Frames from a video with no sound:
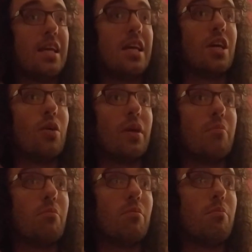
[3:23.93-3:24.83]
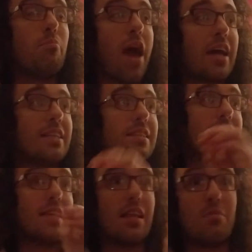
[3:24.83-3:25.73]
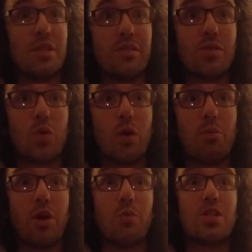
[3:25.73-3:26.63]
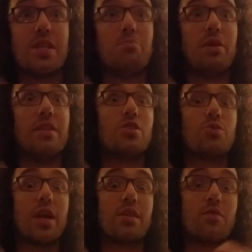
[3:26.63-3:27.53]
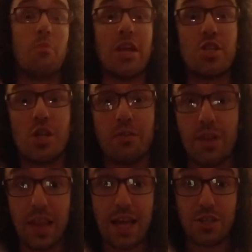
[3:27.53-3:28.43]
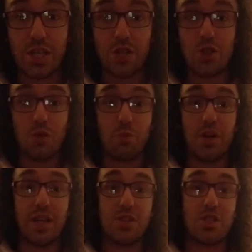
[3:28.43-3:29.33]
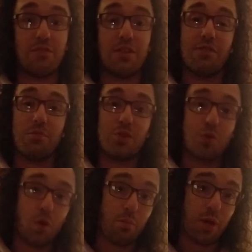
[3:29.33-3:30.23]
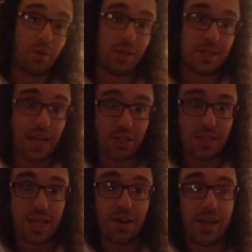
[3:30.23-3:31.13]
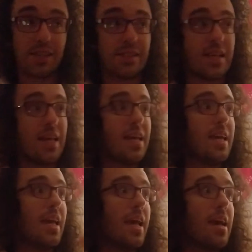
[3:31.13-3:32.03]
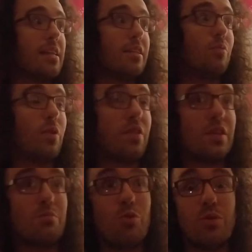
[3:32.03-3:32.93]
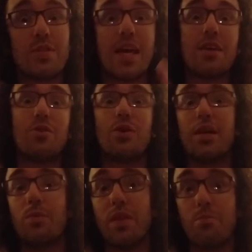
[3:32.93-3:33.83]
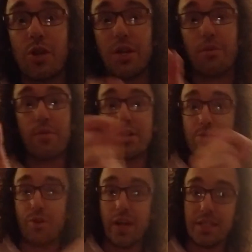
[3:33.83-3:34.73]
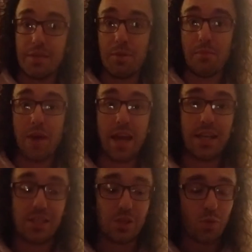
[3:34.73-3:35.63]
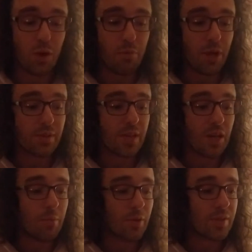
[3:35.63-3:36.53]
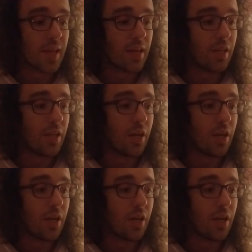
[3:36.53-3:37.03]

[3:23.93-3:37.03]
going back into this element of Scorpio, which has been this transformation over the last year. Jupiter has shifted from Scorpio into Sagittarius, and with this moon cycle and with Mercury retrograde dipping back into Scorpio, it's almost like,